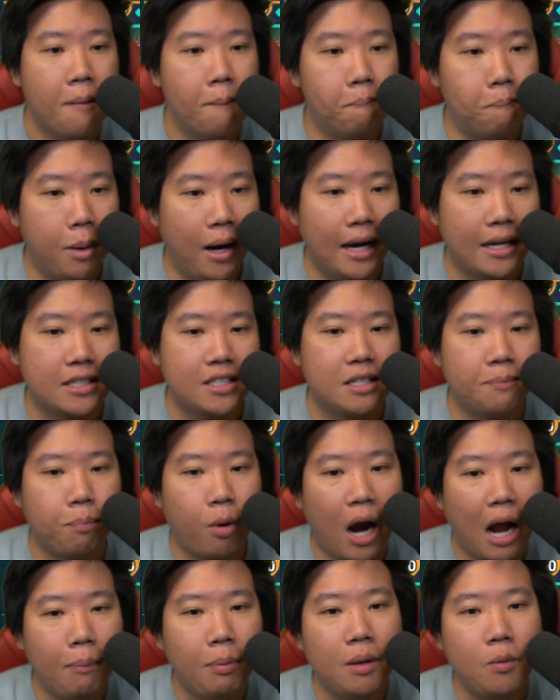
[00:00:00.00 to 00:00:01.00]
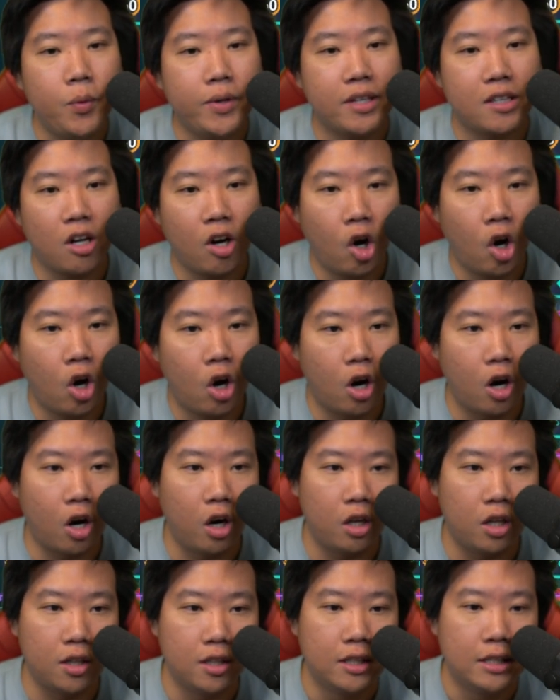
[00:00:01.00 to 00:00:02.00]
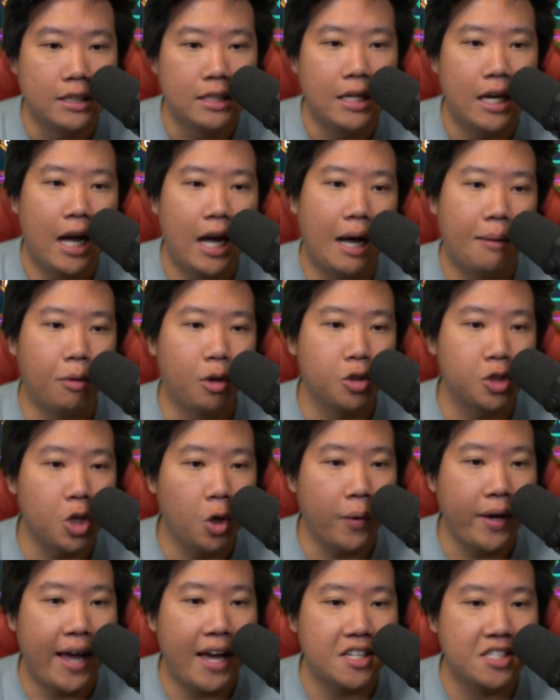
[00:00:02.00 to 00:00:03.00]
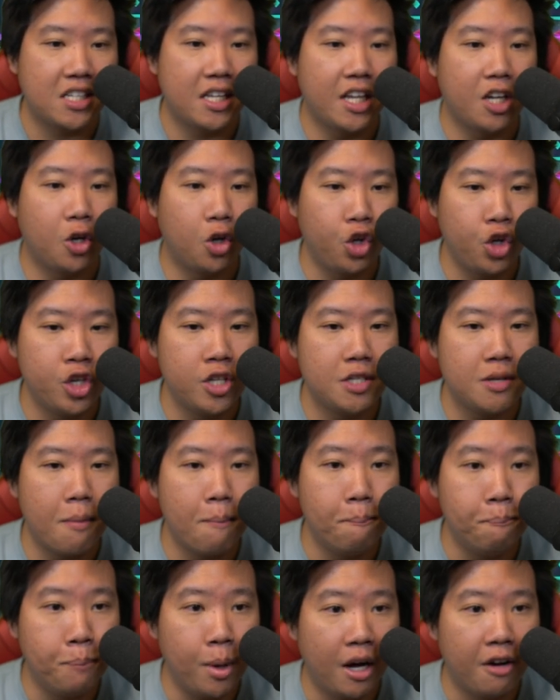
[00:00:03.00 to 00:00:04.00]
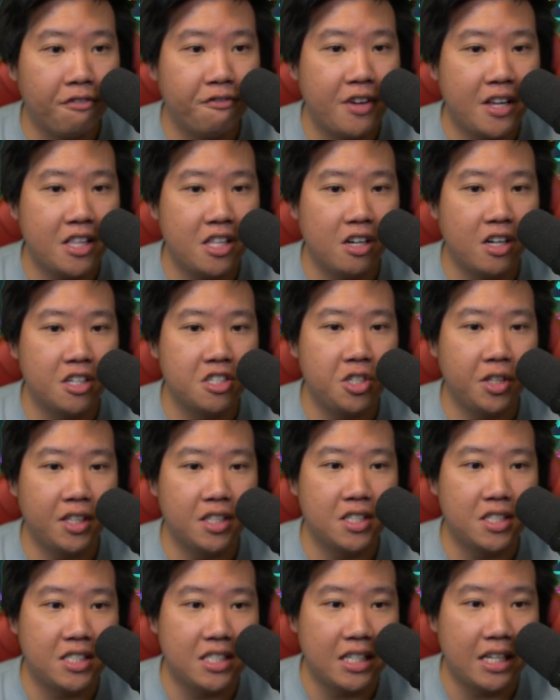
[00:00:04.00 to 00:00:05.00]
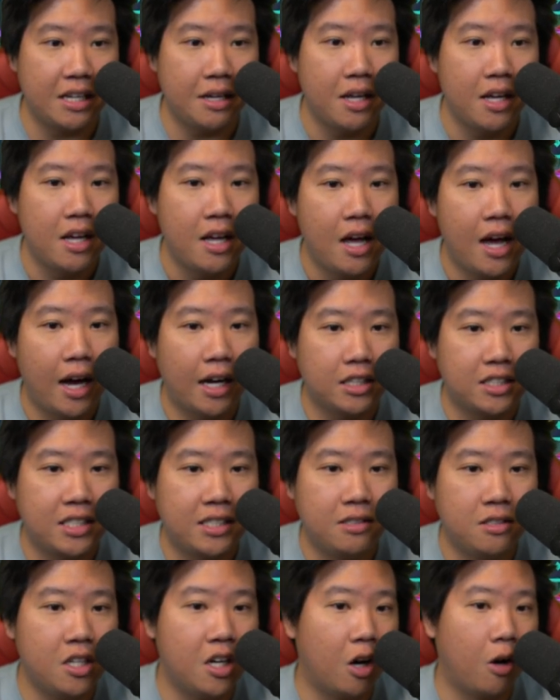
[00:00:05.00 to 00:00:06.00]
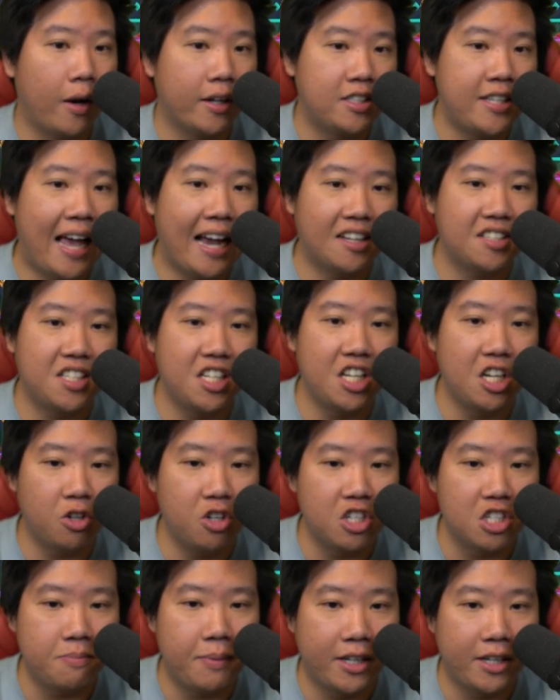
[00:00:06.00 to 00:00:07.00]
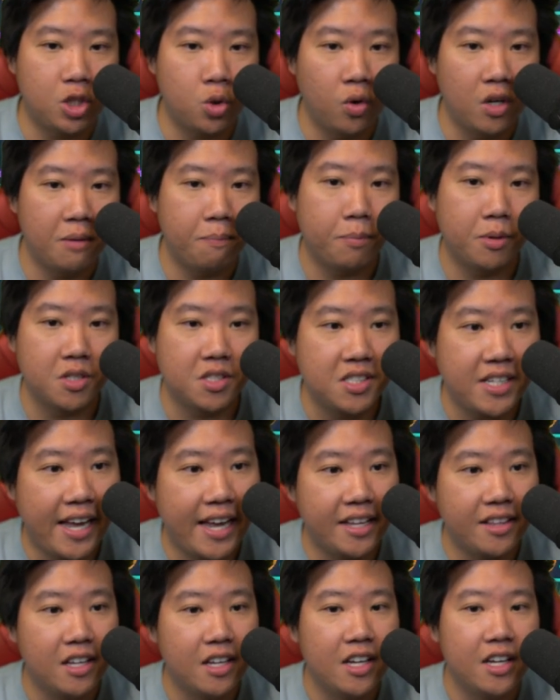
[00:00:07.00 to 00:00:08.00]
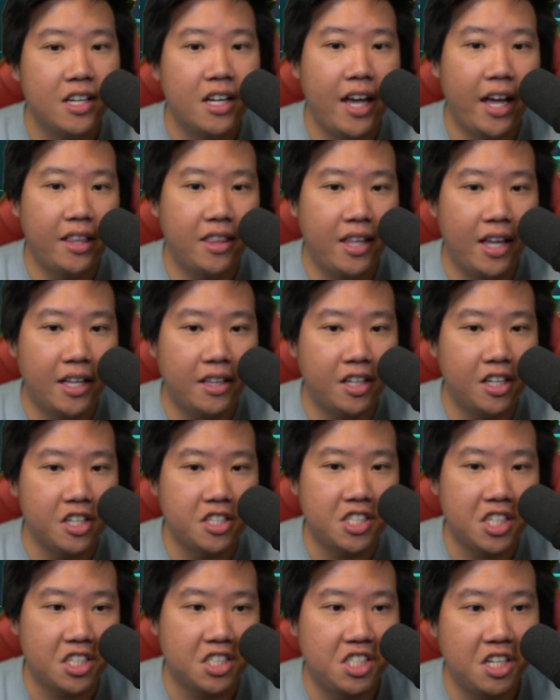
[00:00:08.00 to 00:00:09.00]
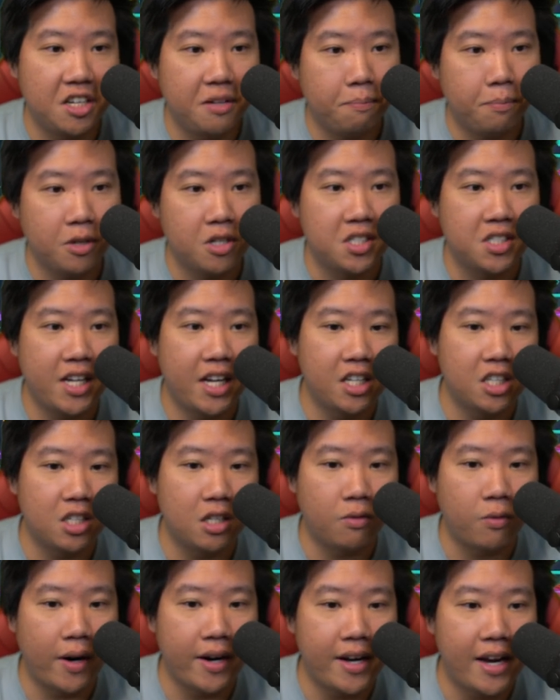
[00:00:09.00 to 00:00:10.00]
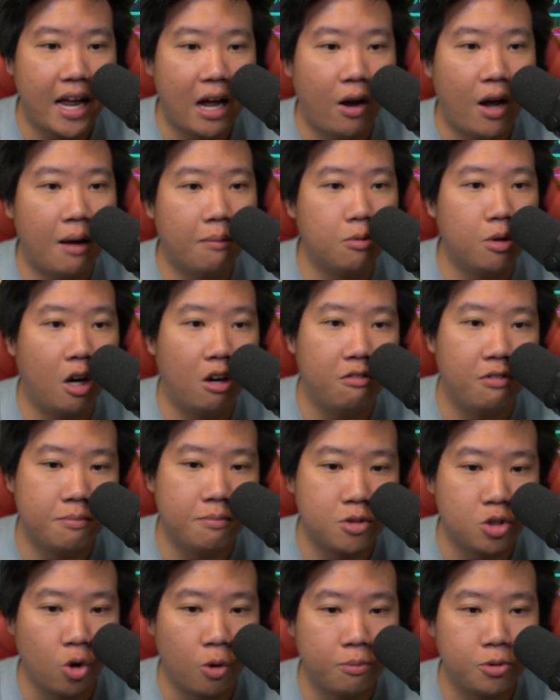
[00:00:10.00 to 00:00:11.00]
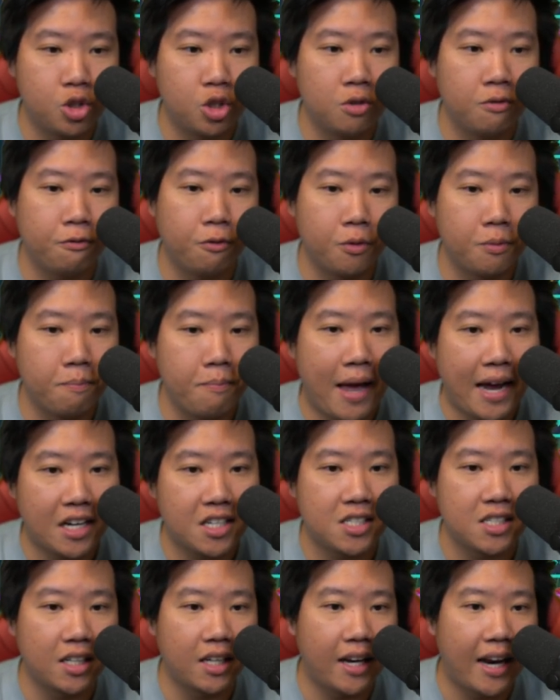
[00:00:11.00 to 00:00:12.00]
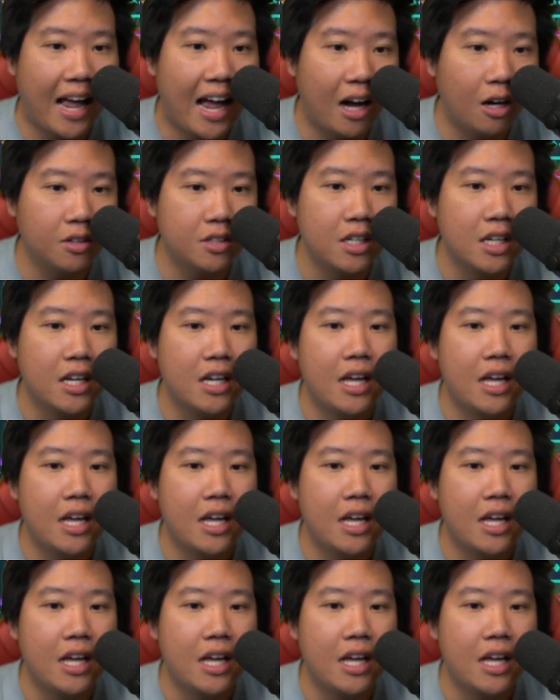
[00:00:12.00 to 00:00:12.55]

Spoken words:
But the problem with Carl, although it has a good buff in here, as you can see, attacks increased by 20%, and then there's 16% right now of absorption for maxing it out.